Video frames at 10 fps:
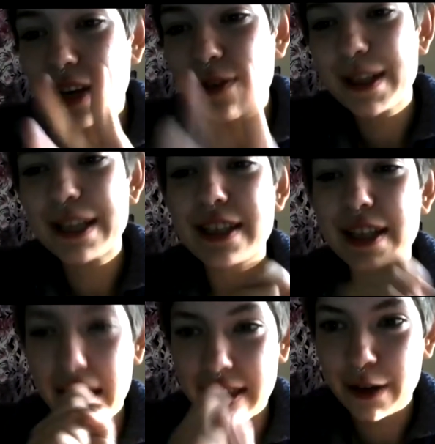realistically,
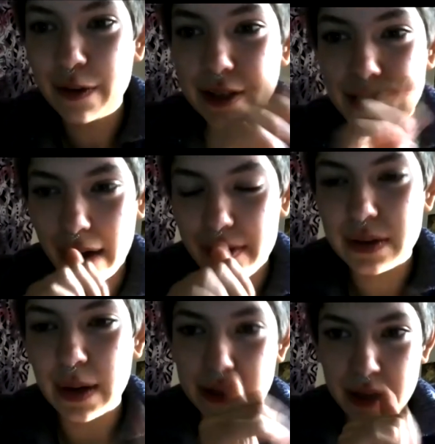I think it was it was
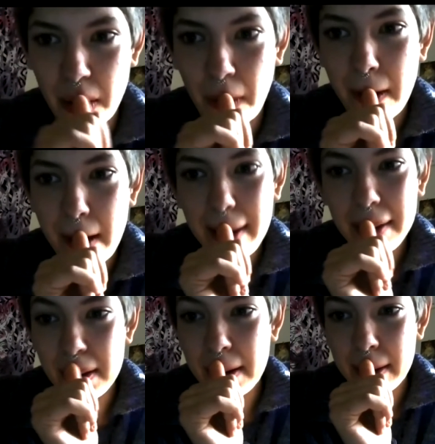around two. It was
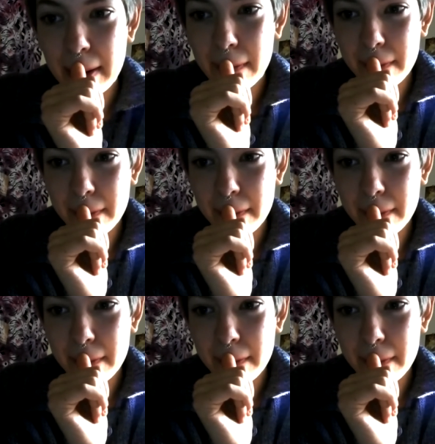around two.